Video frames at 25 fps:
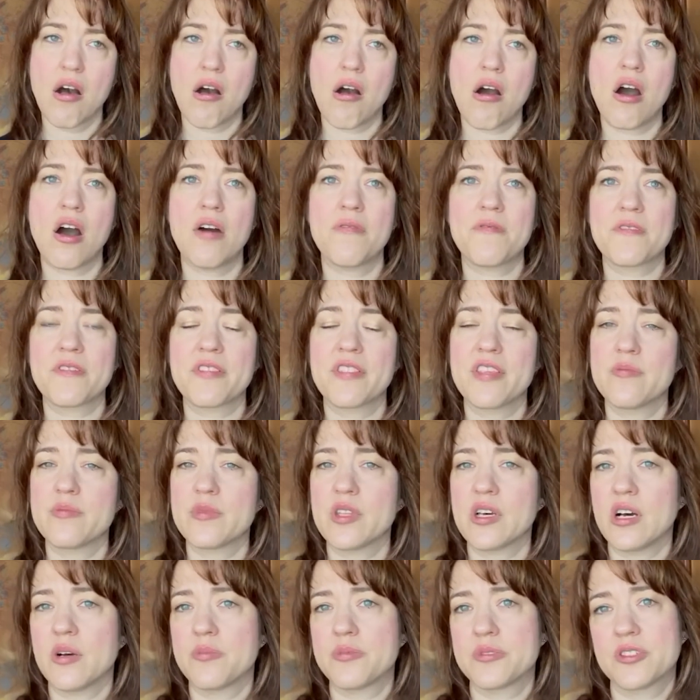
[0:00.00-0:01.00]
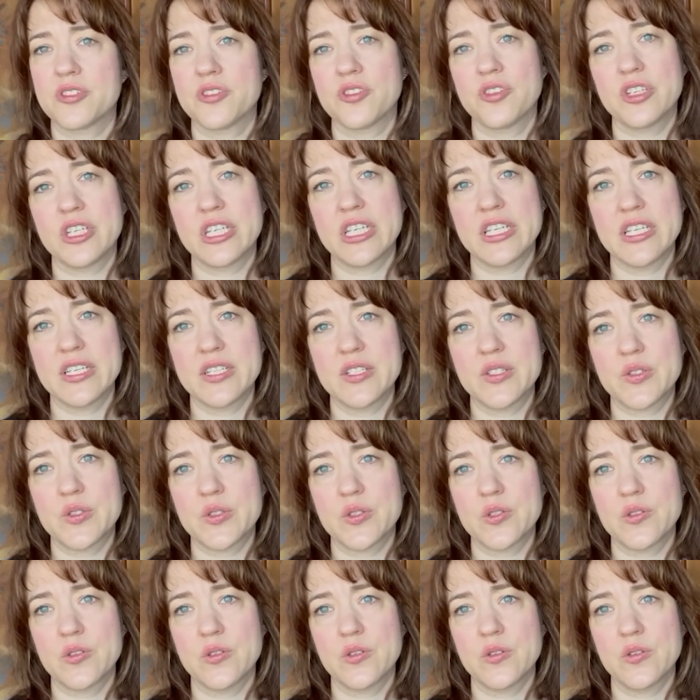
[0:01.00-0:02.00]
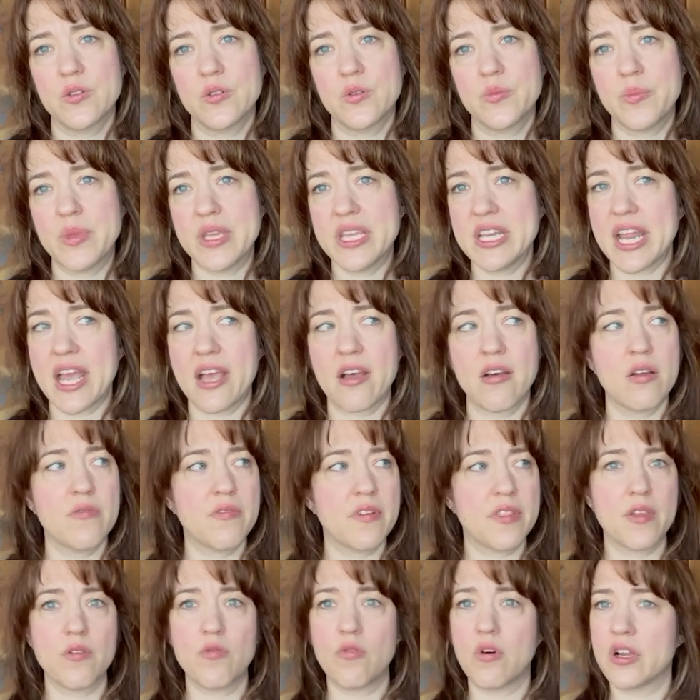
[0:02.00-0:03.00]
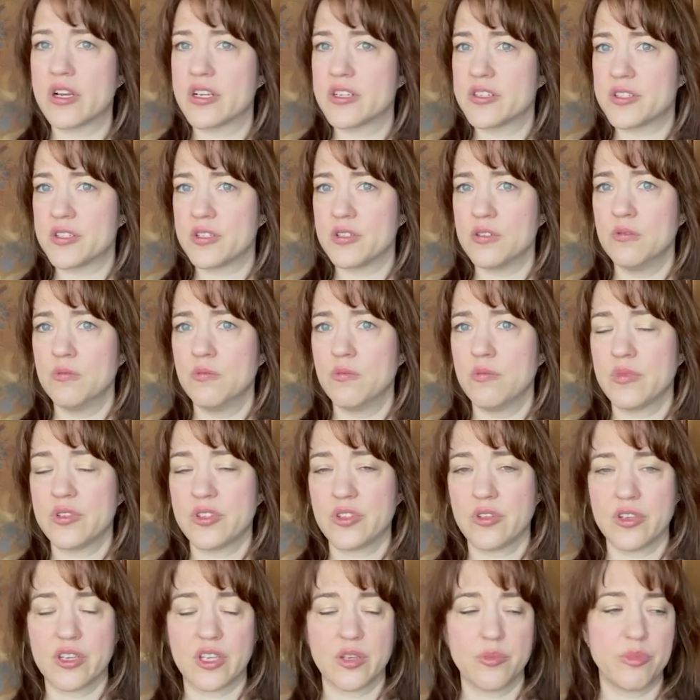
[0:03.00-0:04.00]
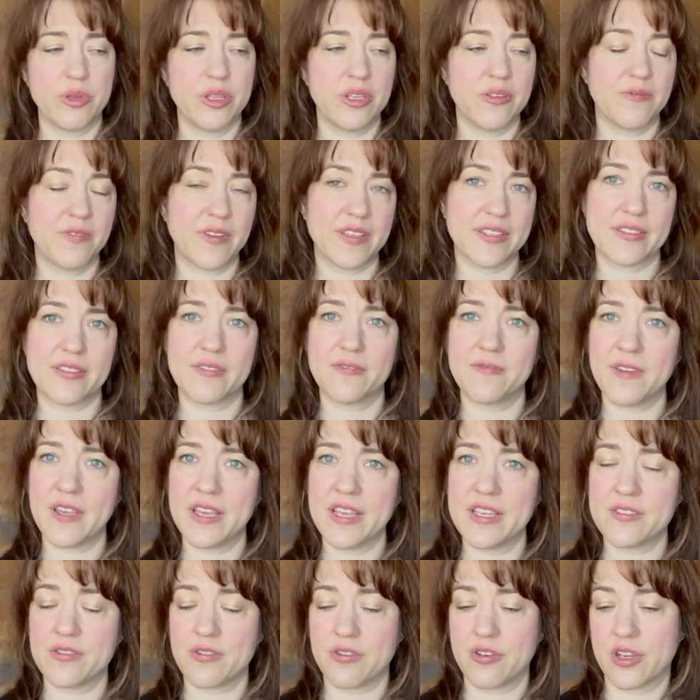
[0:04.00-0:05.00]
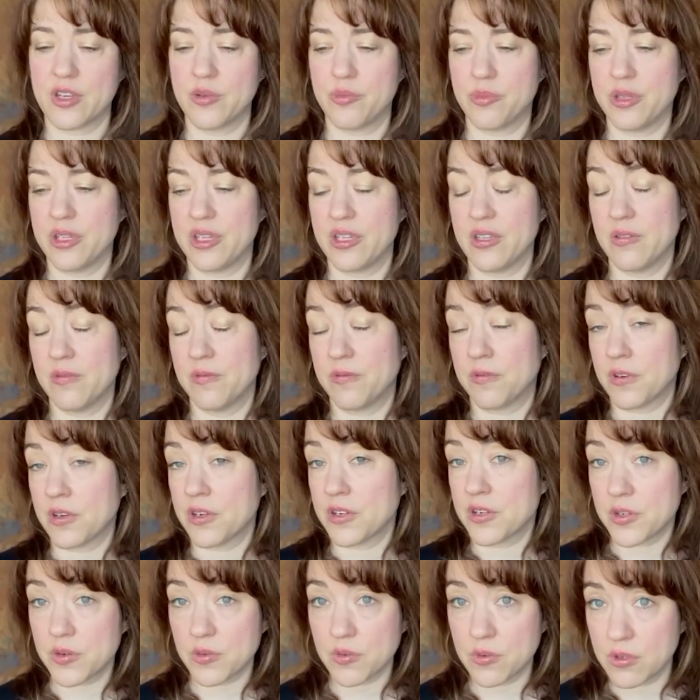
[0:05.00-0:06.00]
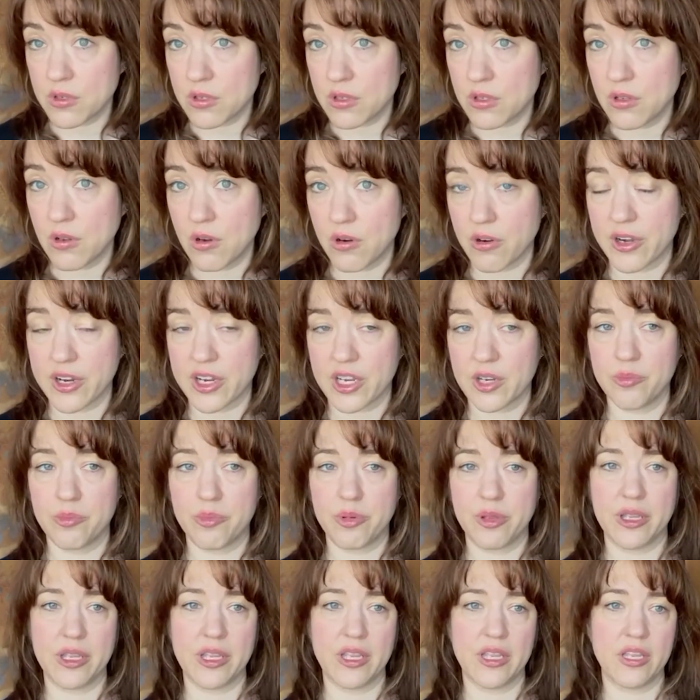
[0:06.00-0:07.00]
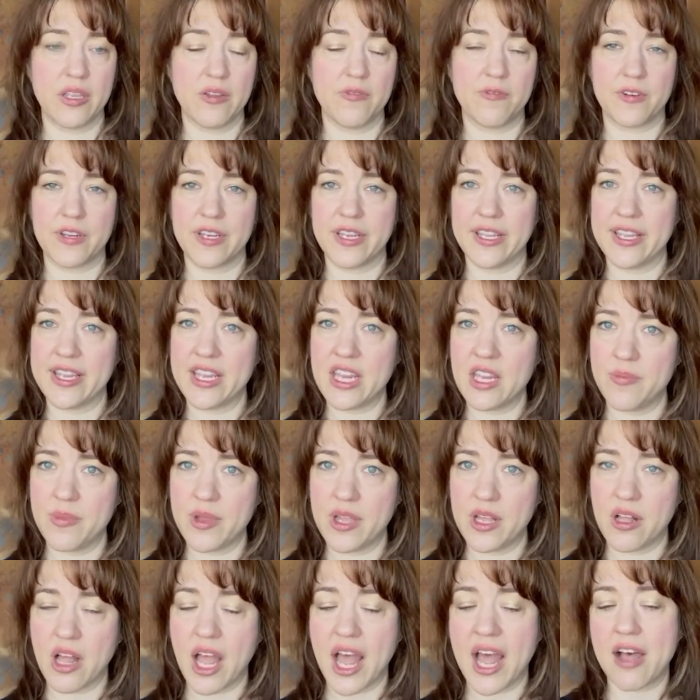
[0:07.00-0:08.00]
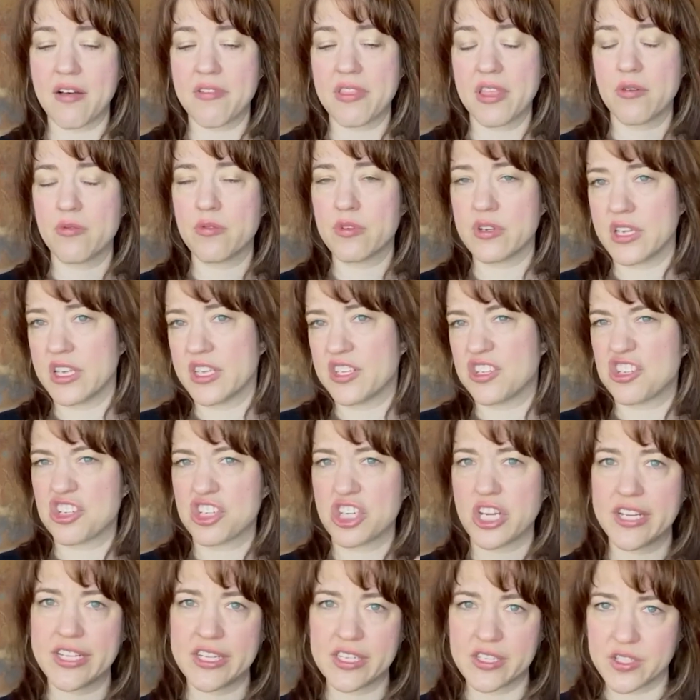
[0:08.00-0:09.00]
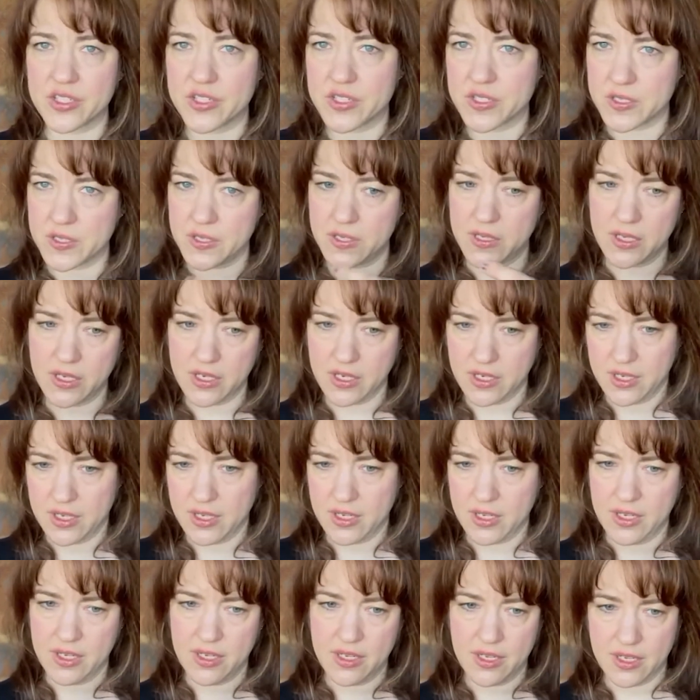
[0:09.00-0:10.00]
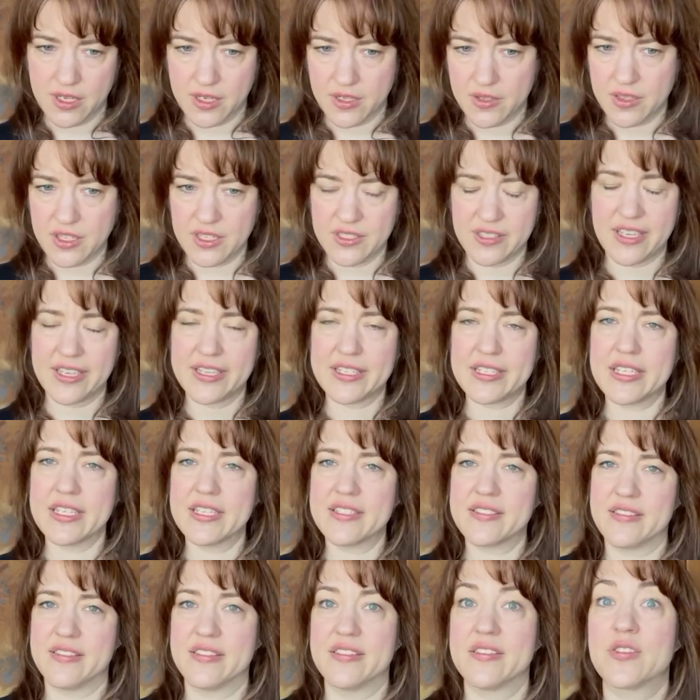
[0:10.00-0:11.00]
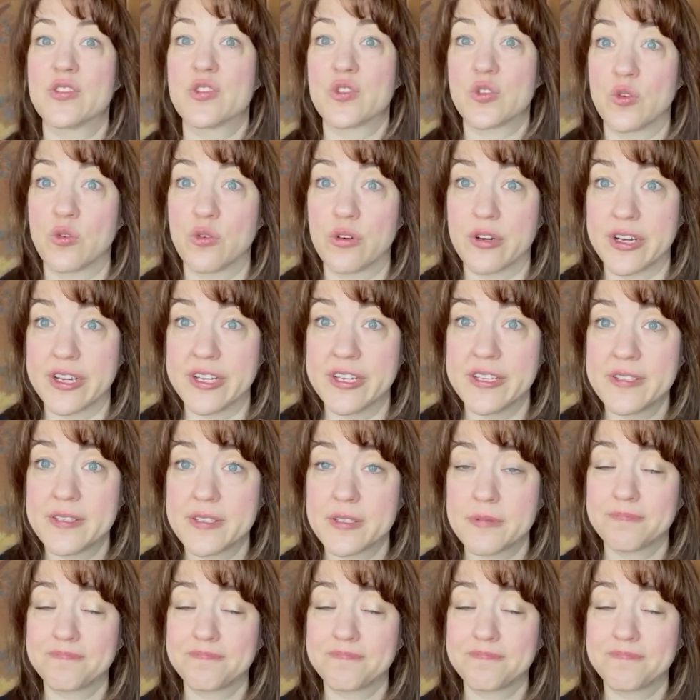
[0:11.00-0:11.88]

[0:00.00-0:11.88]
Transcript: Offered them the opportunity to meet however they wanted to. So it could be face-to-face, or it could be virtual, or it could be via email, how they would exchange these ideas and these stories.